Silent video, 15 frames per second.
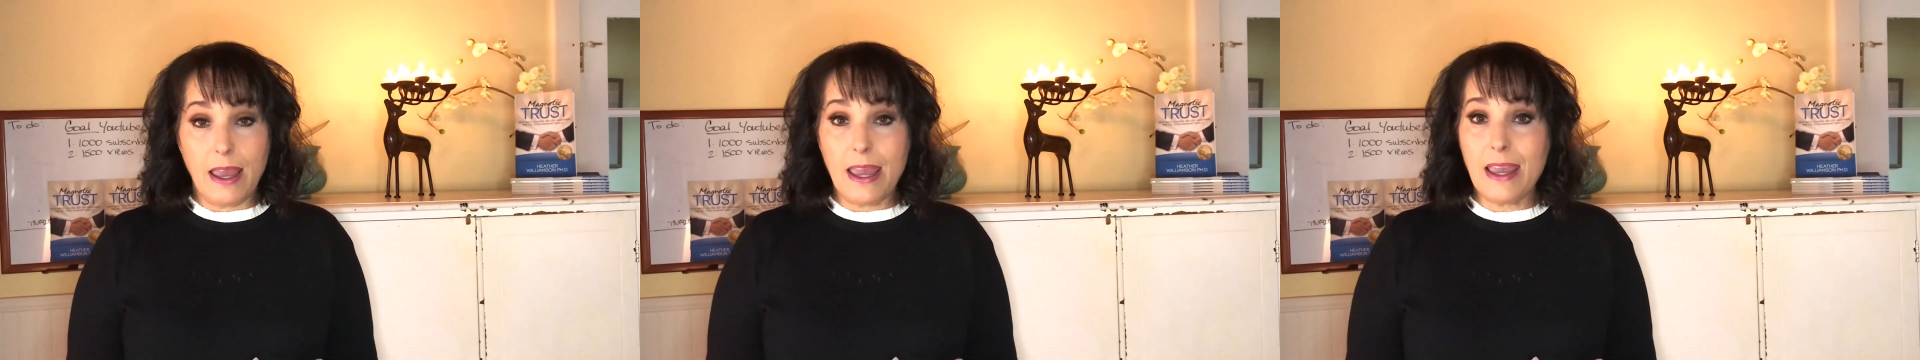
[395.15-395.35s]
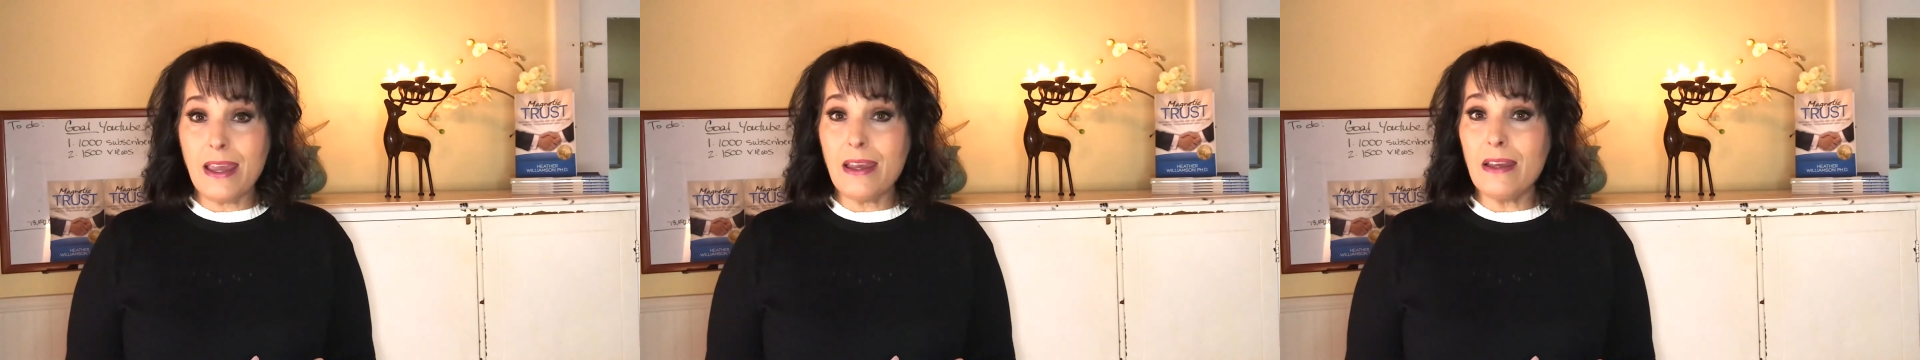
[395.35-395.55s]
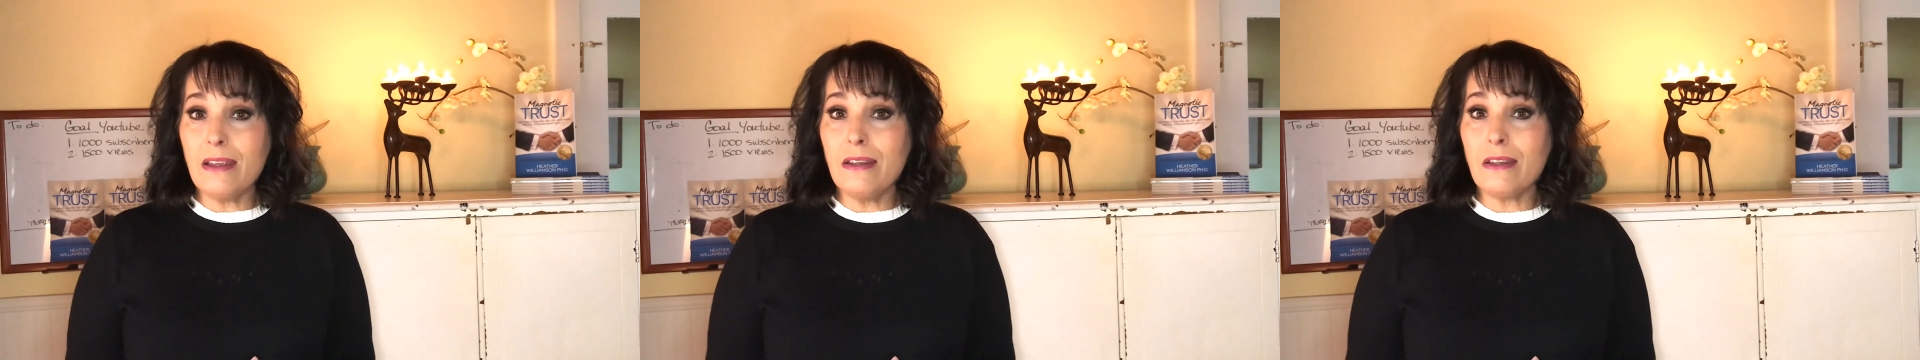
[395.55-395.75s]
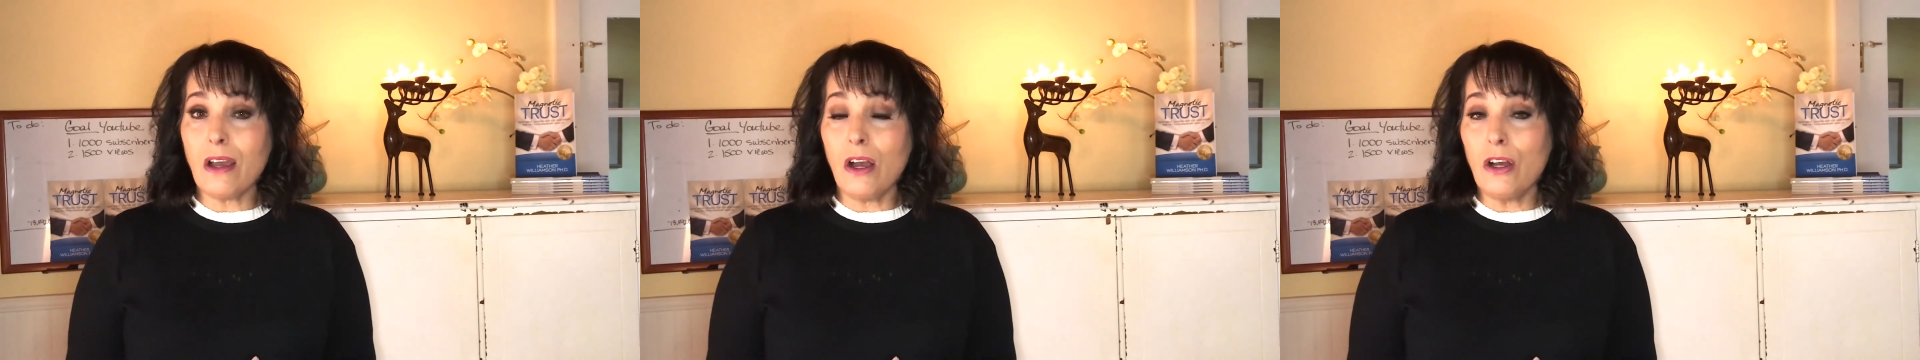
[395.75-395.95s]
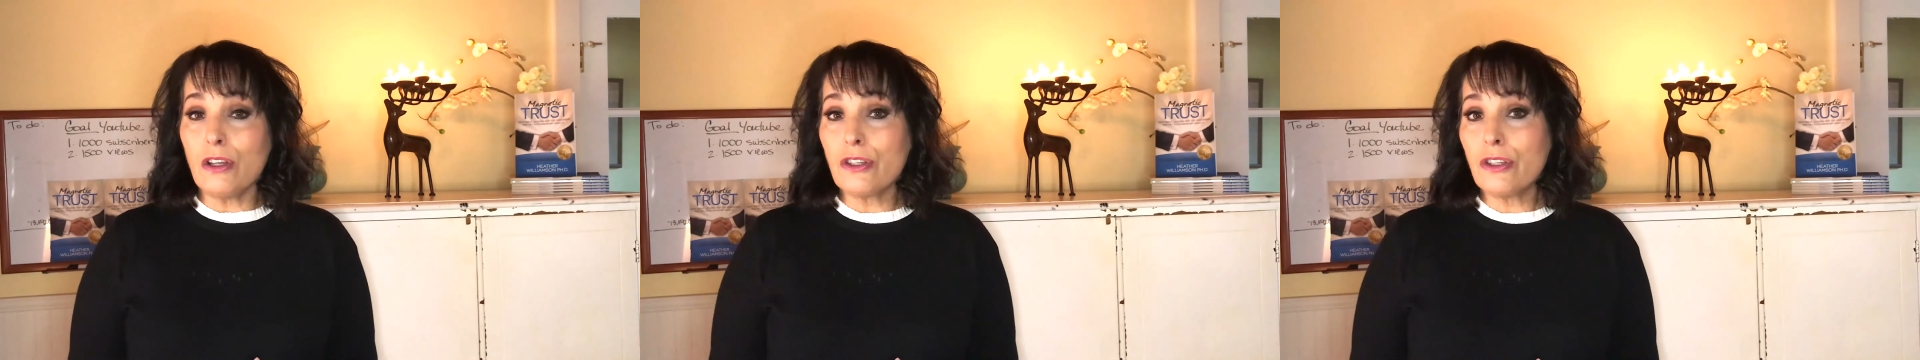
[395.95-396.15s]
And
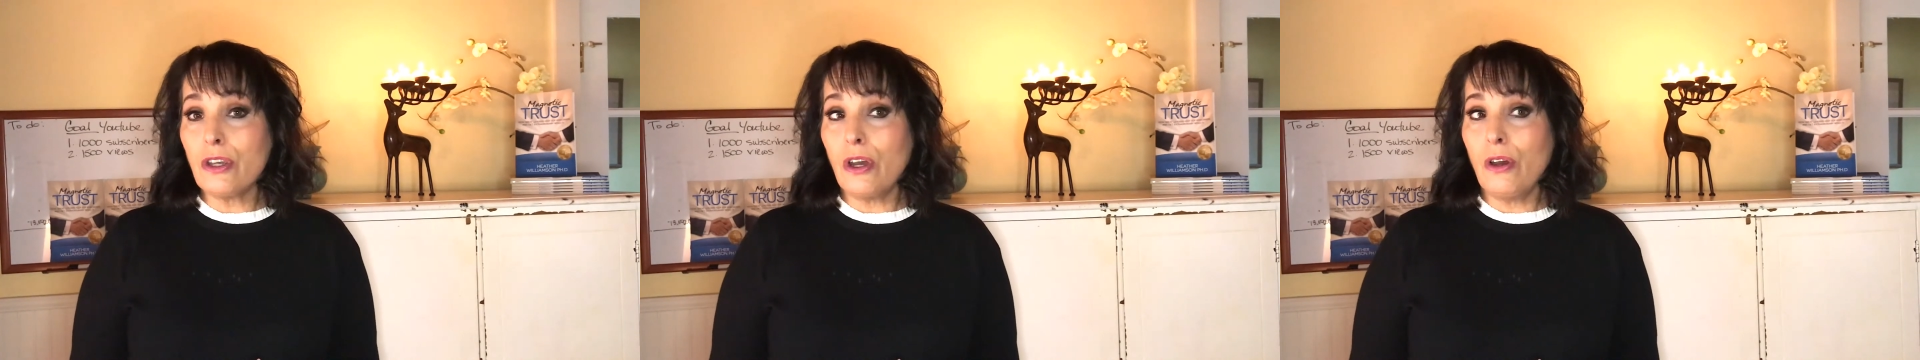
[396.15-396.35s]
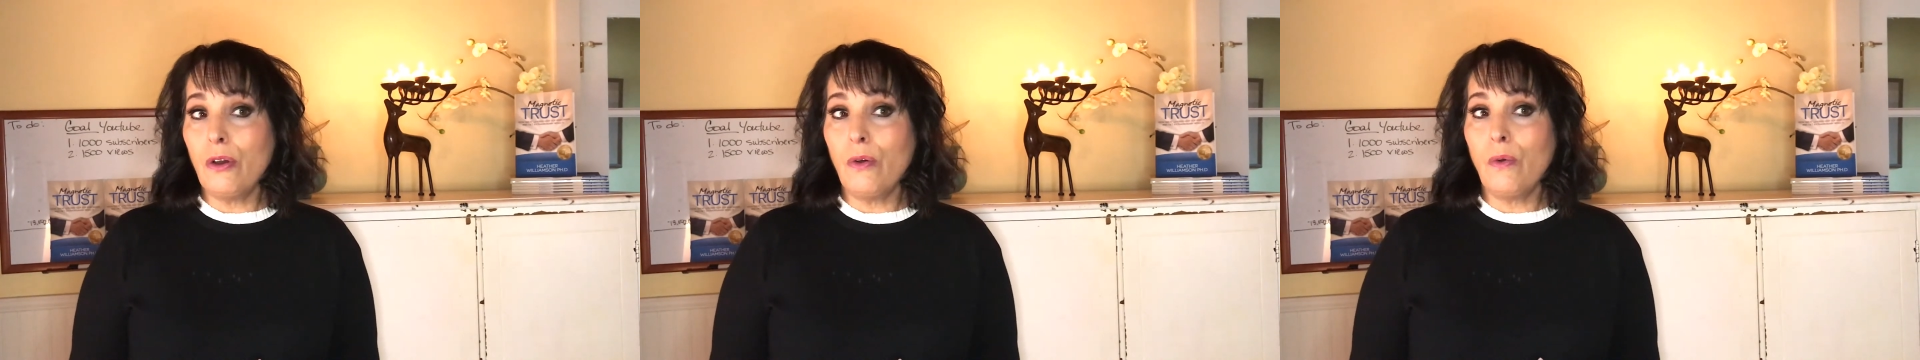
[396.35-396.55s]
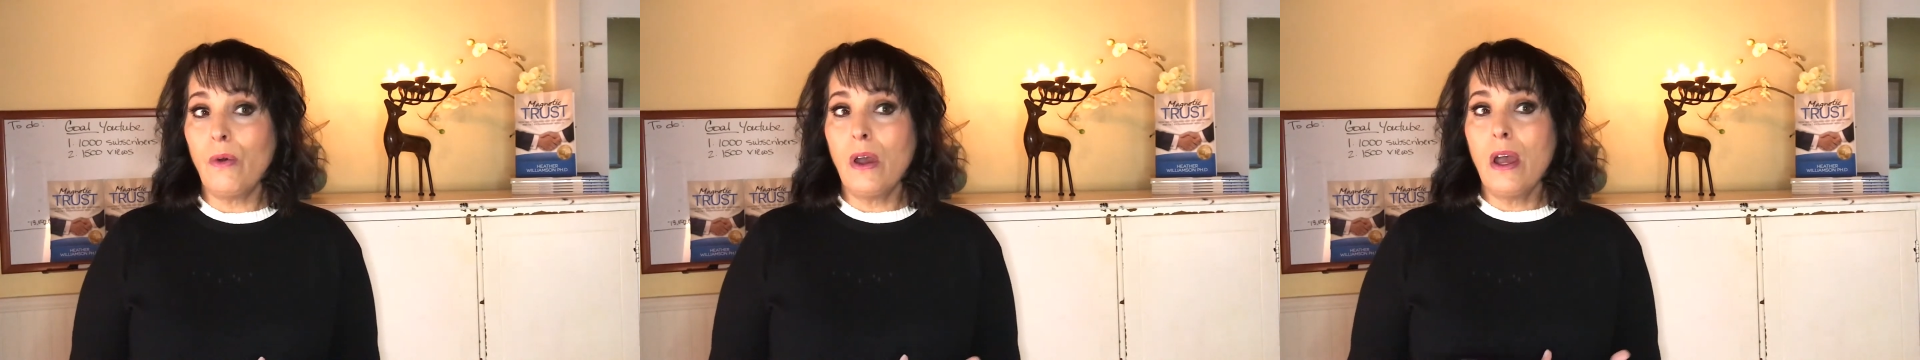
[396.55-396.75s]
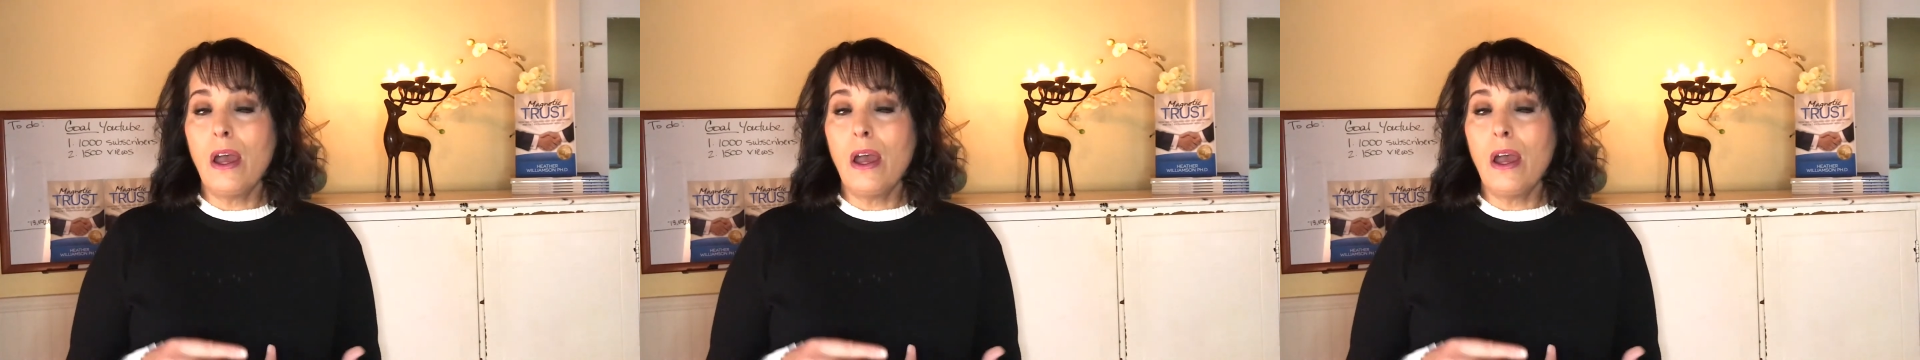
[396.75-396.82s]
also,